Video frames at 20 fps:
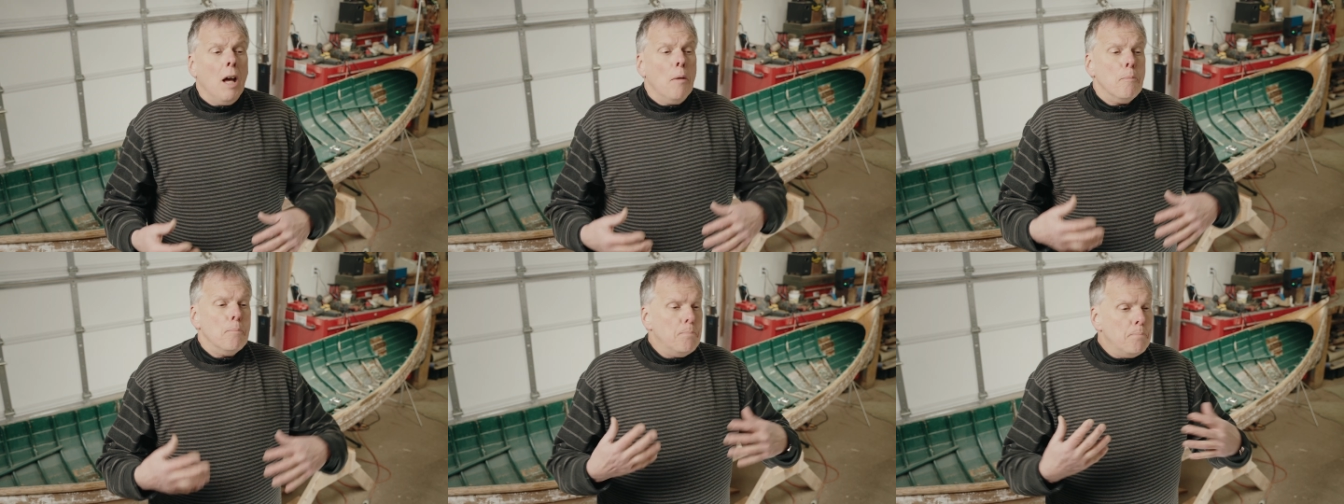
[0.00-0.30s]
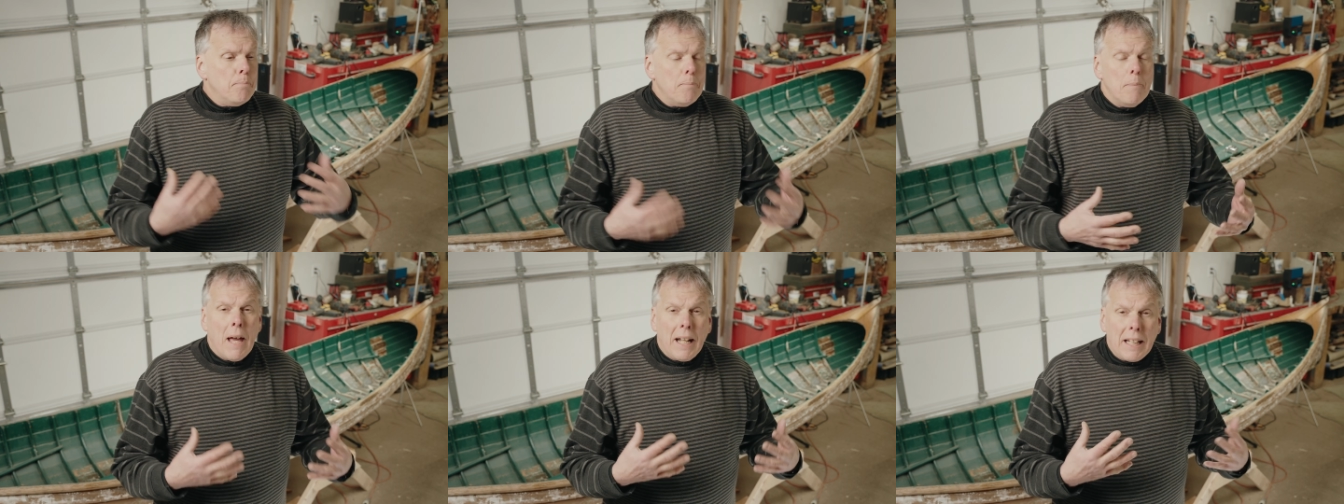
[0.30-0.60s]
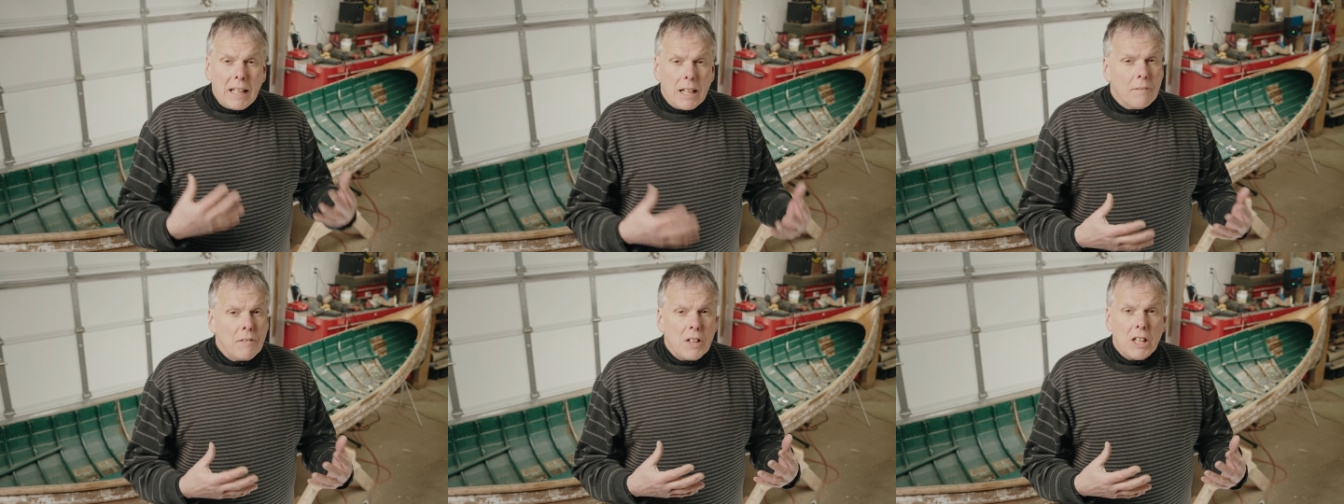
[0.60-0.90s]

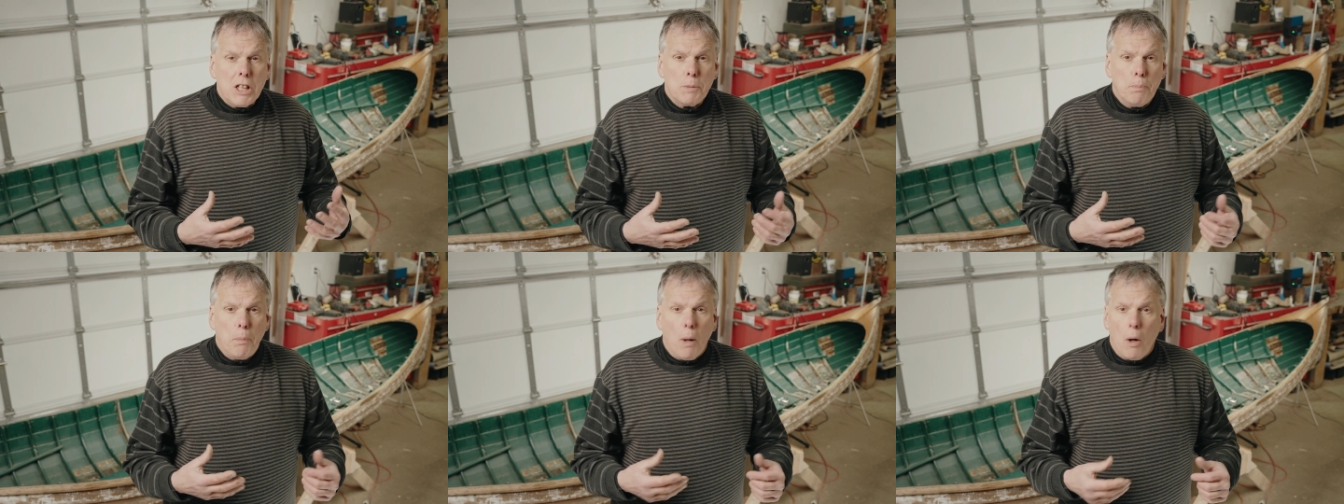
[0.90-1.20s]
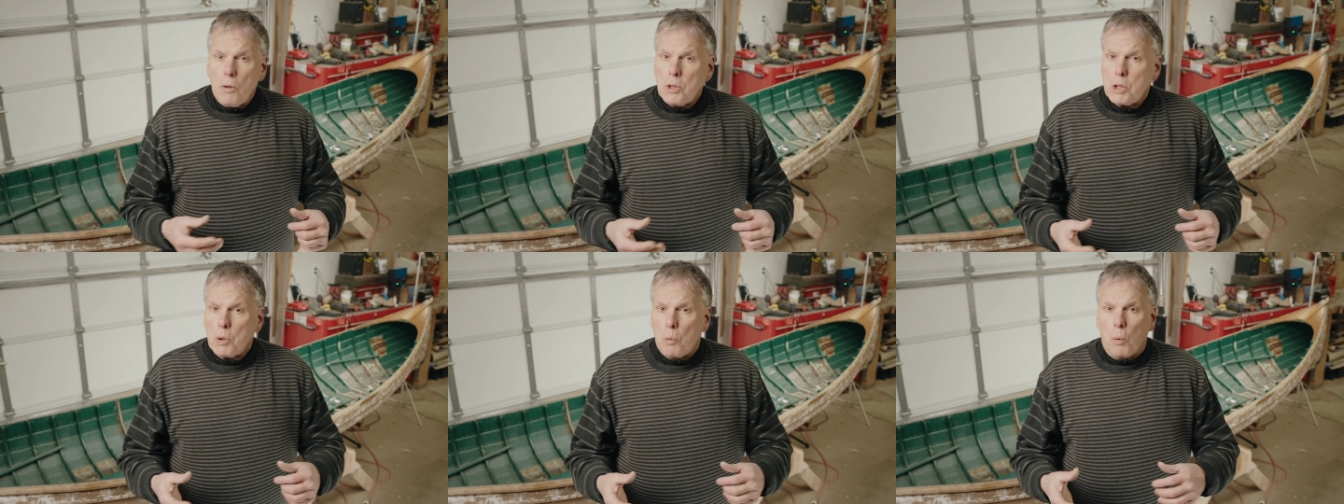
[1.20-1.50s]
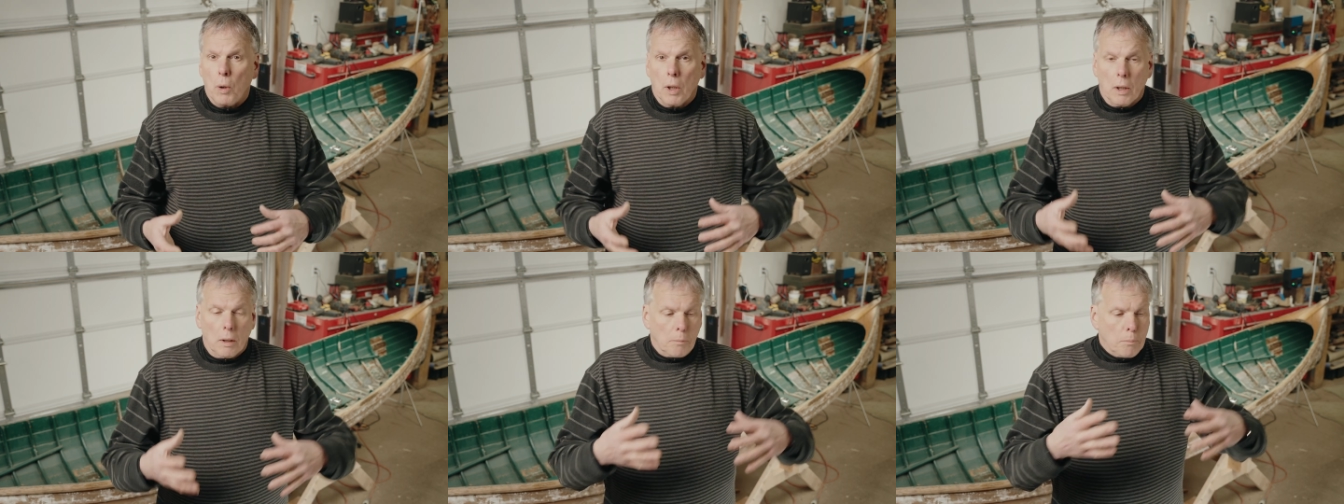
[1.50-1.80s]
many of these boats
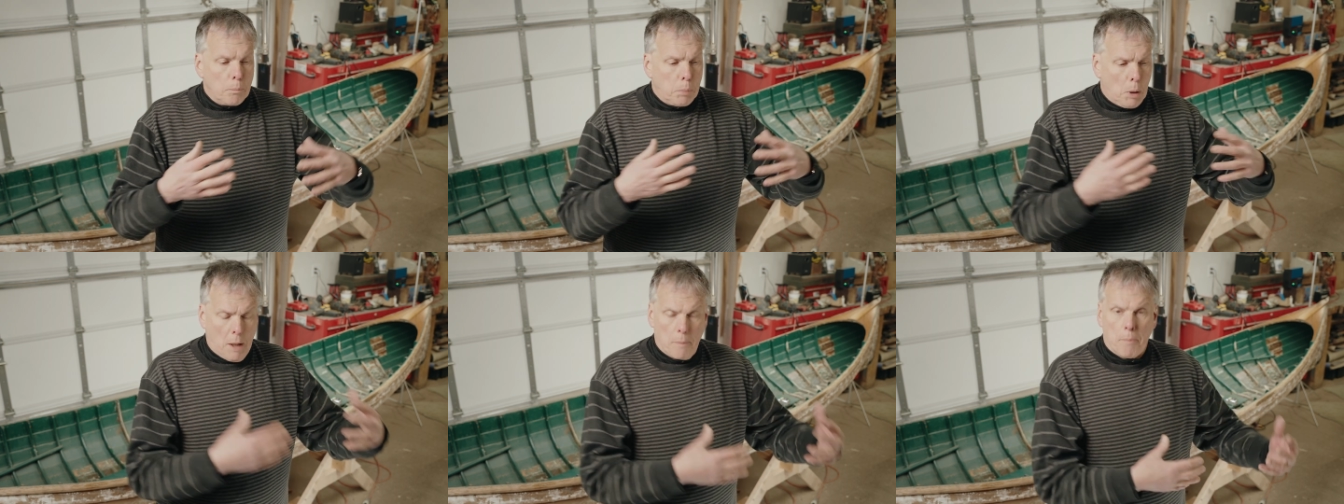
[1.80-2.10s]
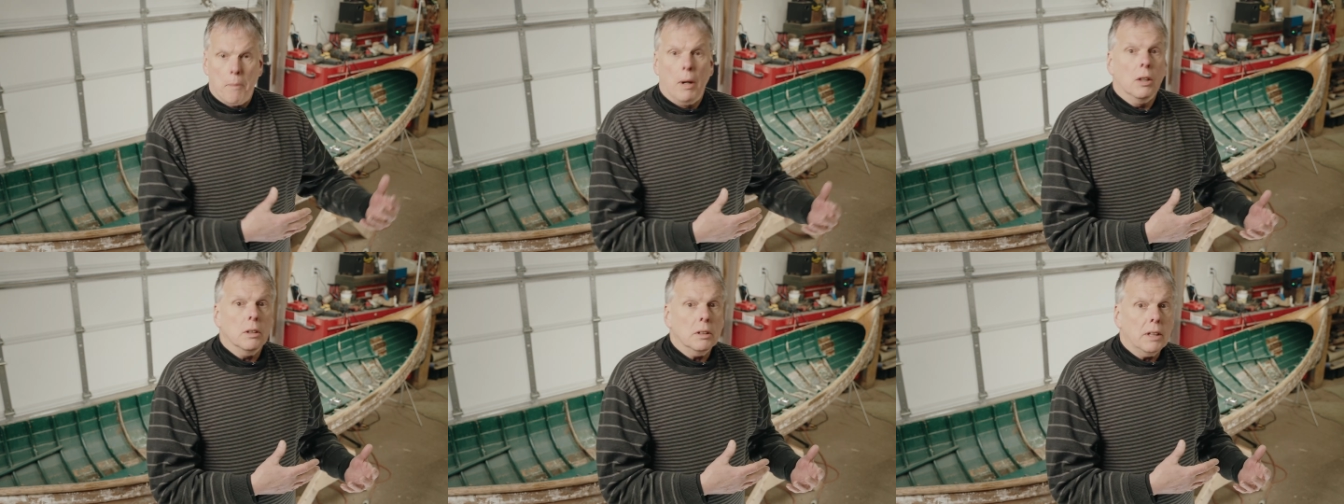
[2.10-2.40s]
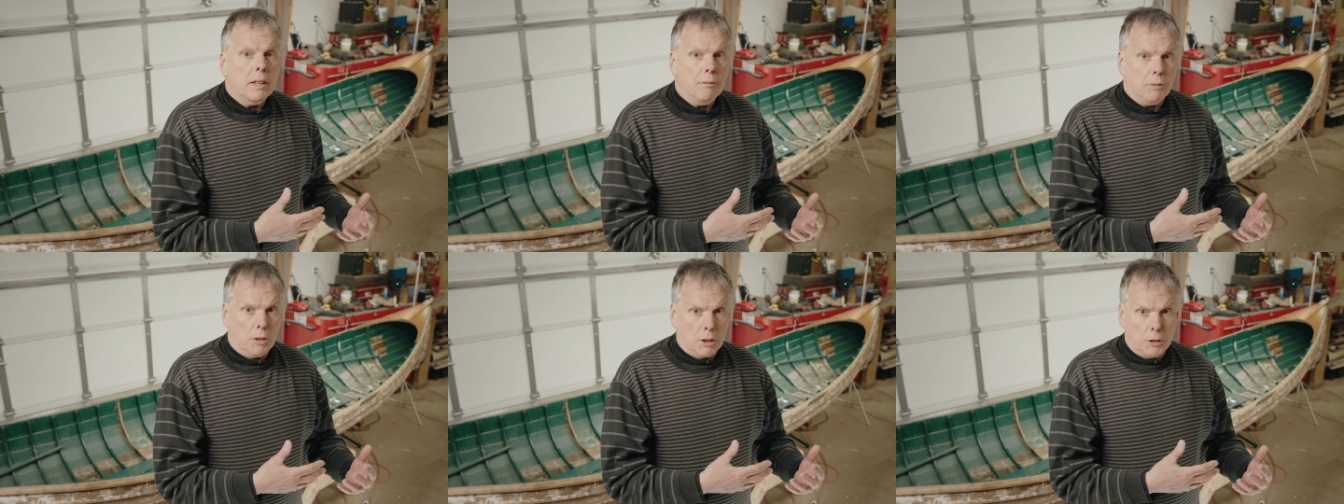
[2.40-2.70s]
were
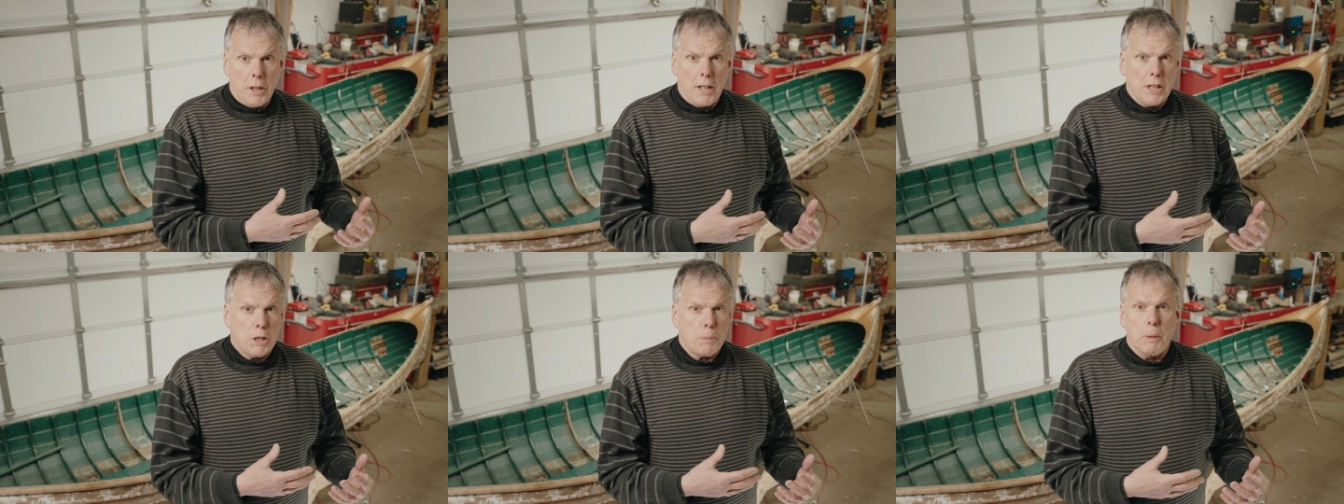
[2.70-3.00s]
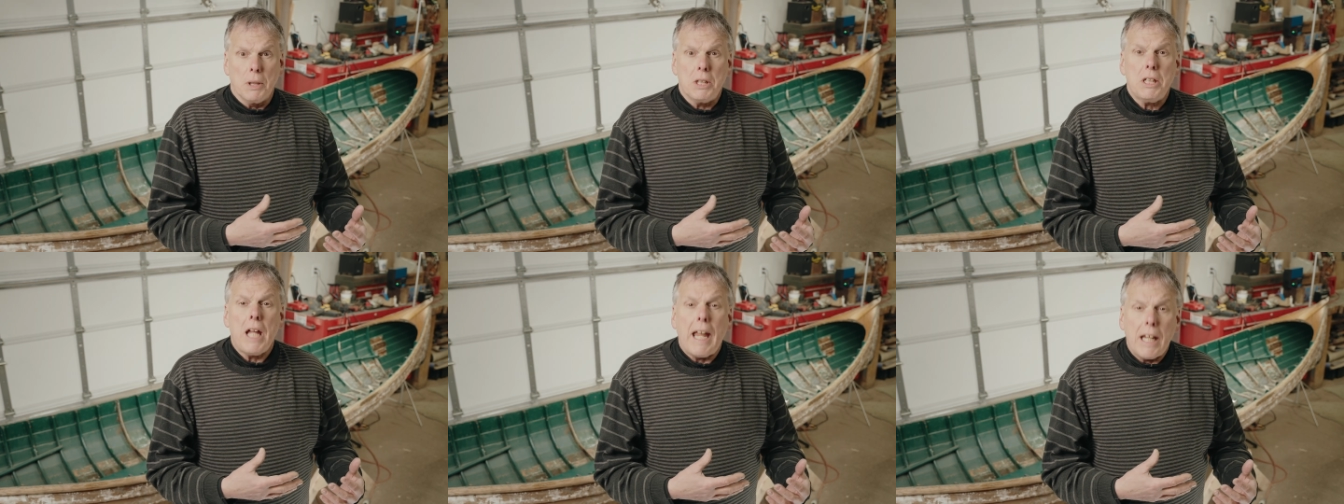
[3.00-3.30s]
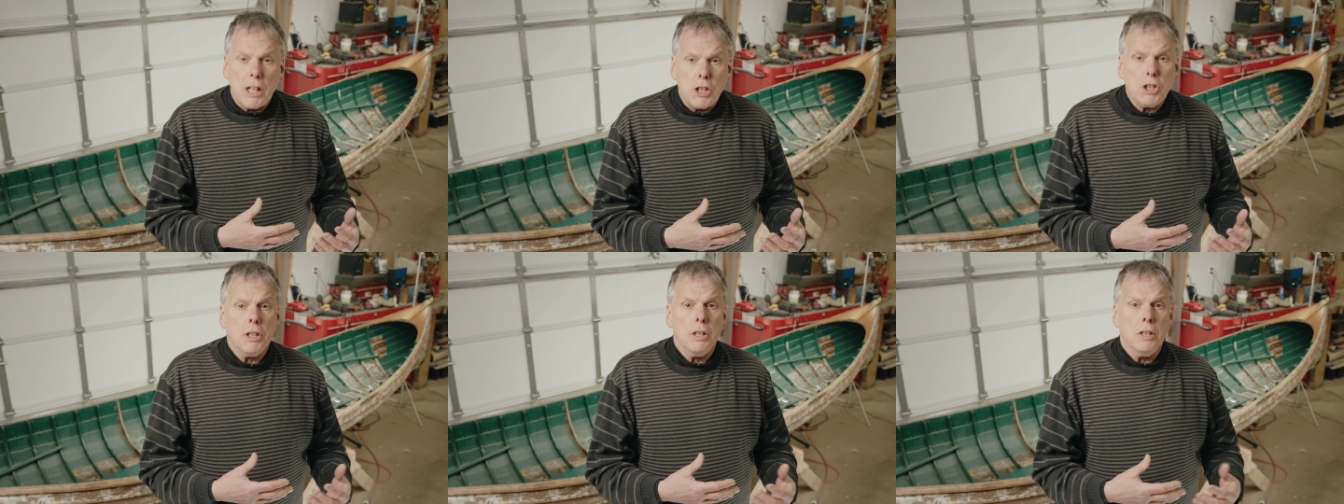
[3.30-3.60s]
primarily for
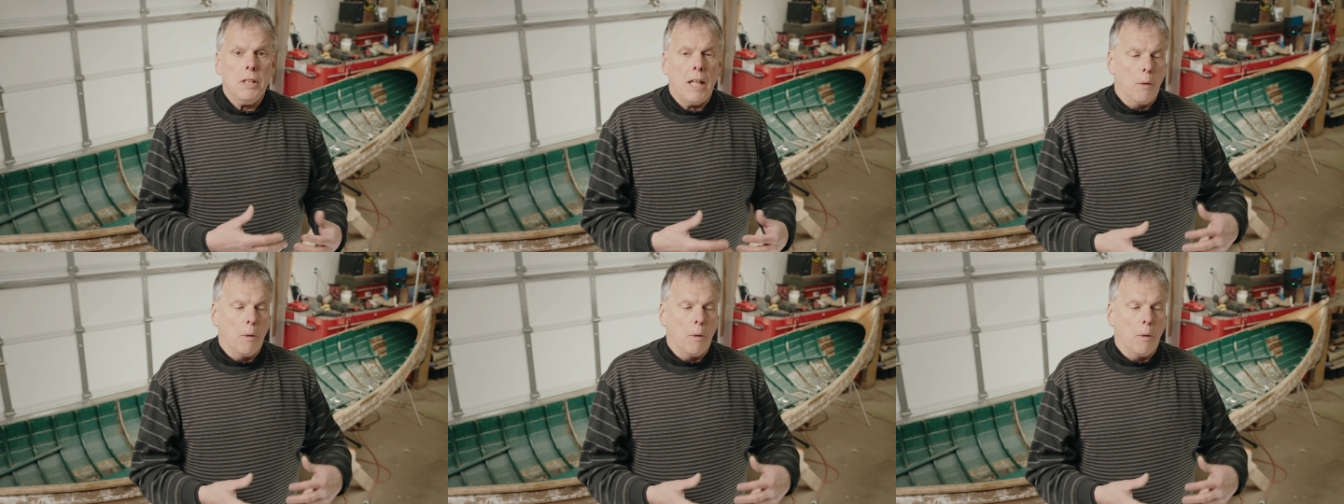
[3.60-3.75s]
transportation.